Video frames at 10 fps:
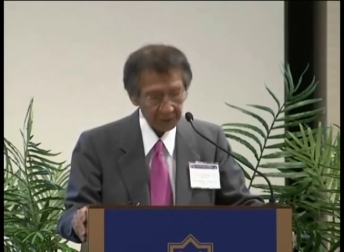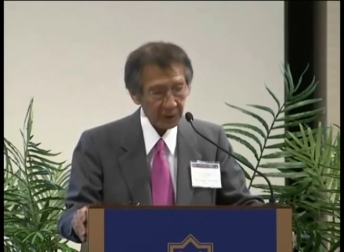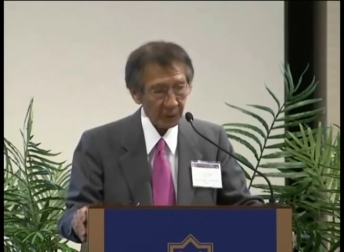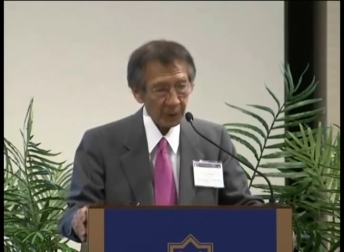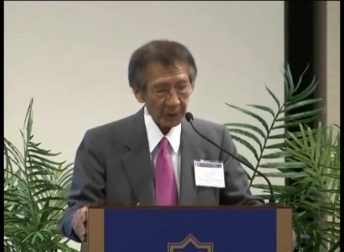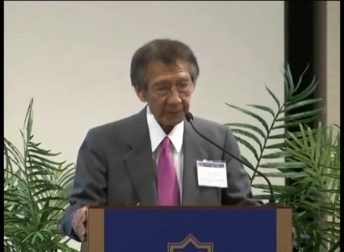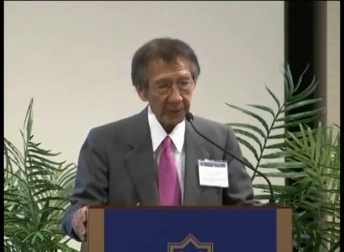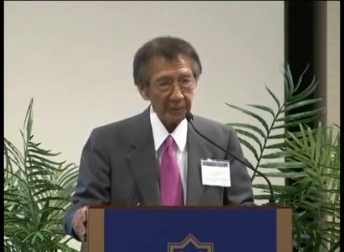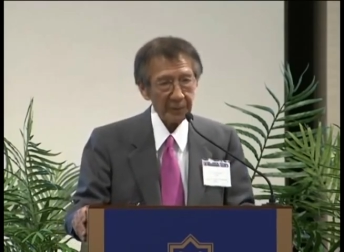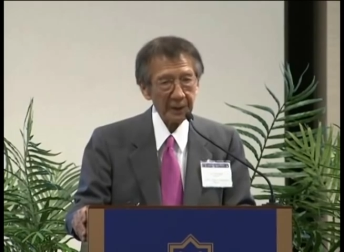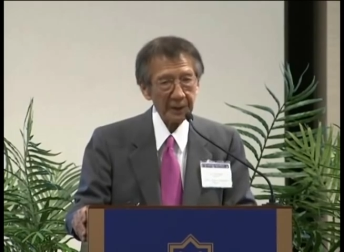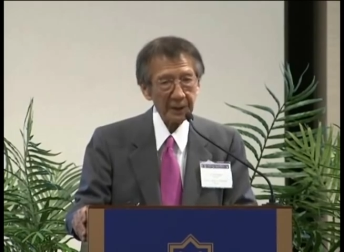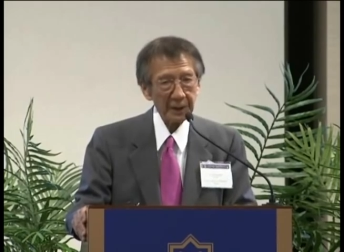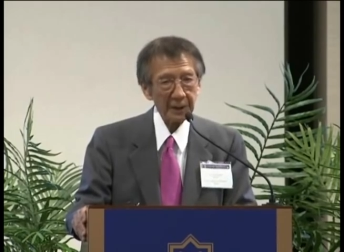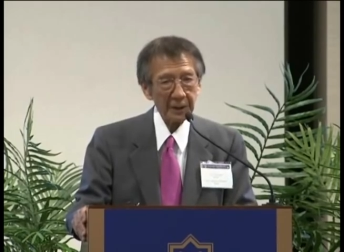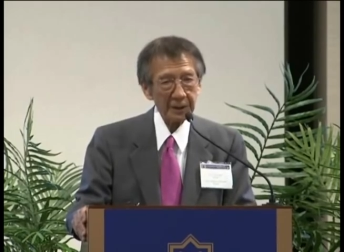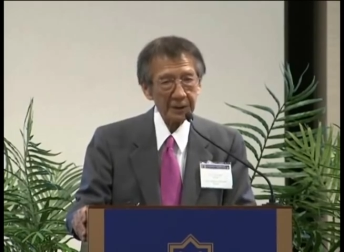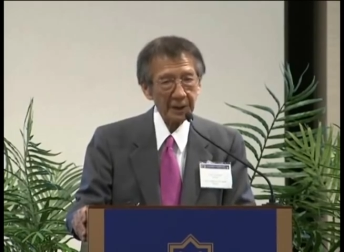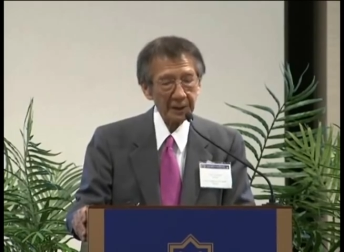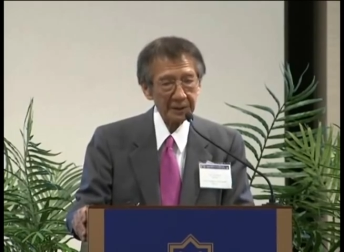this department maintain its
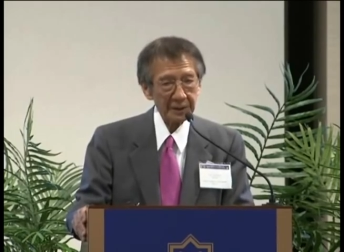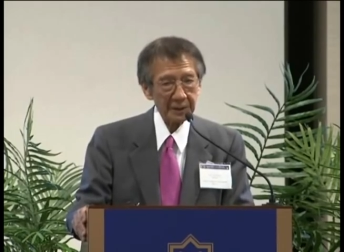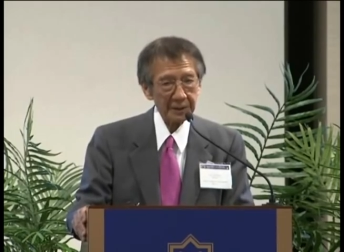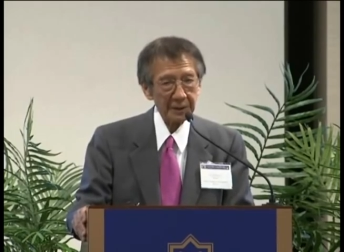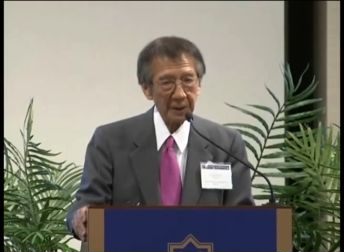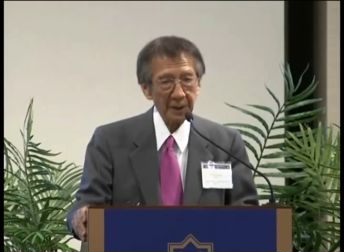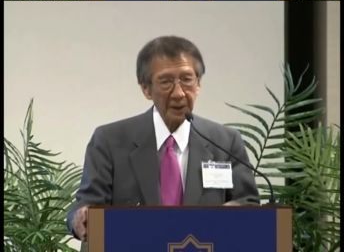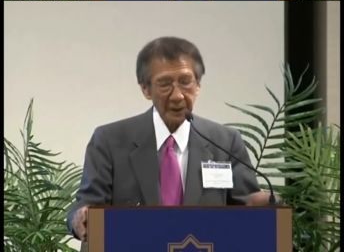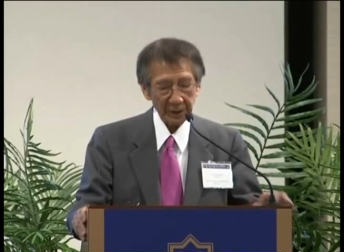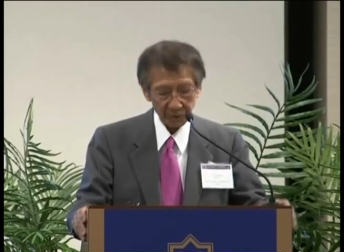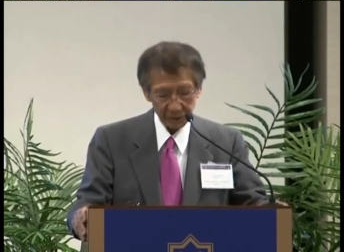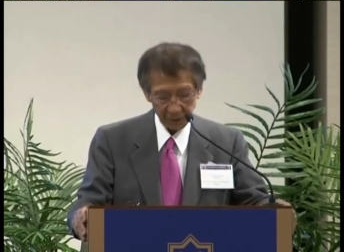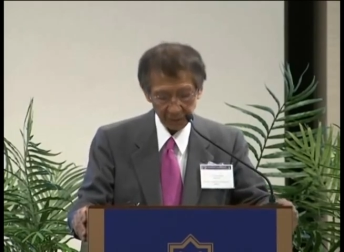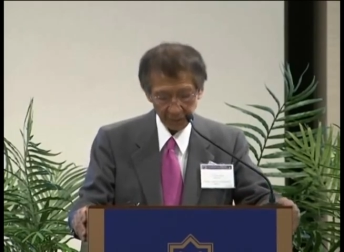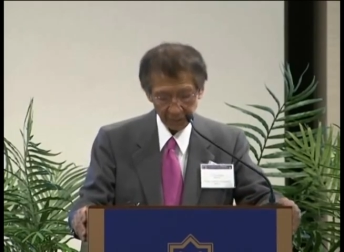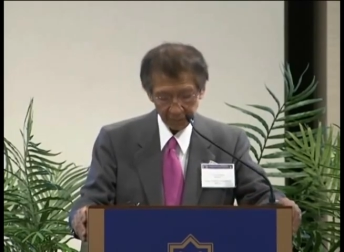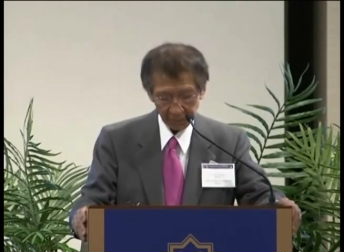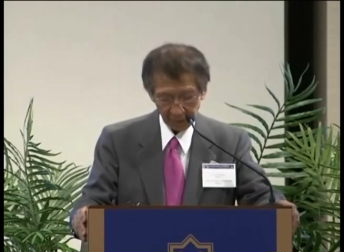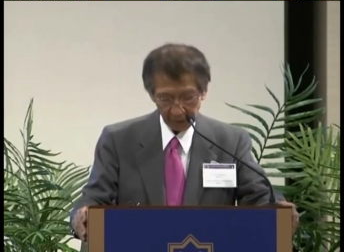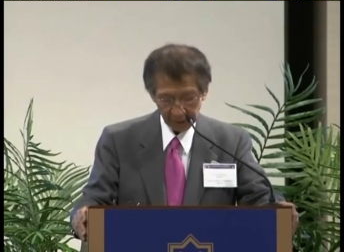excellence, leadership
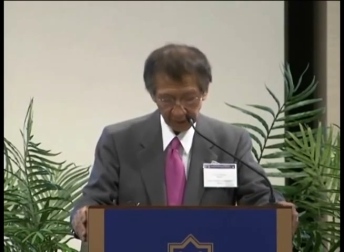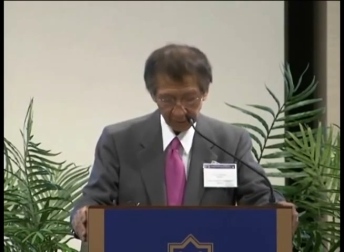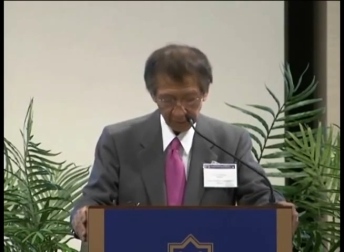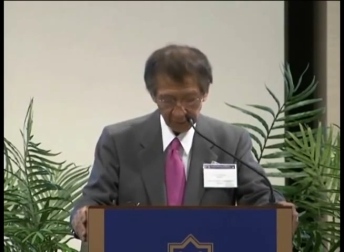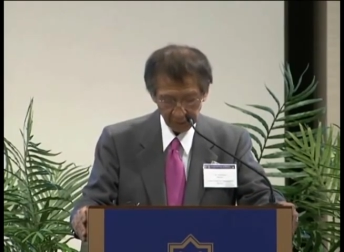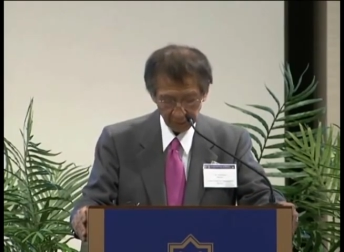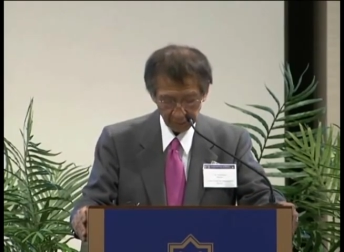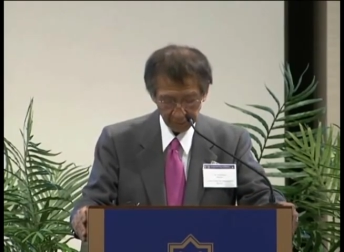in this field.